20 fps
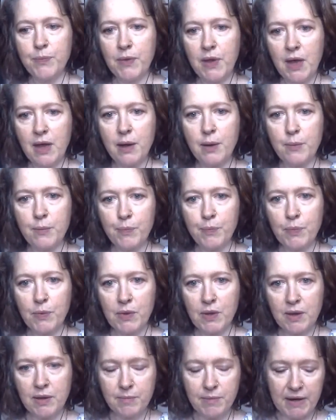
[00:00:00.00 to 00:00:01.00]
Yeah.
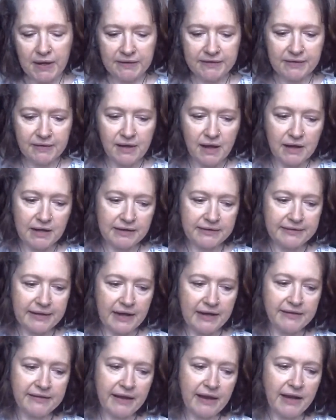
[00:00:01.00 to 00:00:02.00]
It makes a lot of
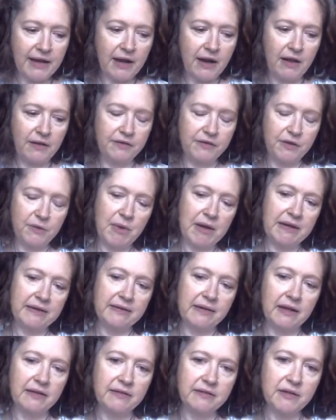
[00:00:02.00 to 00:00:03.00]
sense. And it also makes
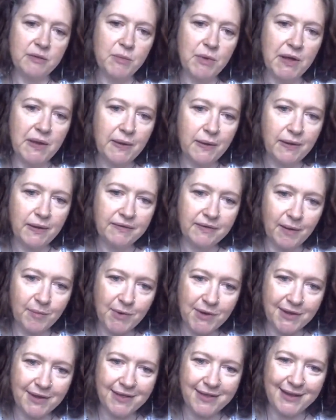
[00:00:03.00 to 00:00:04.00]
sense to me that some
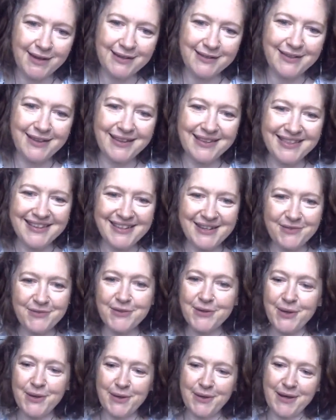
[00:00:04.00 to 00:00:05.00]
of the things like the
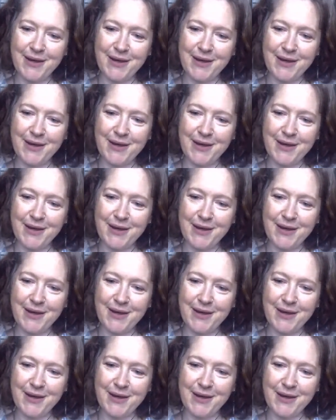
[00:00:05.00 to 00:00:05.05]
difficult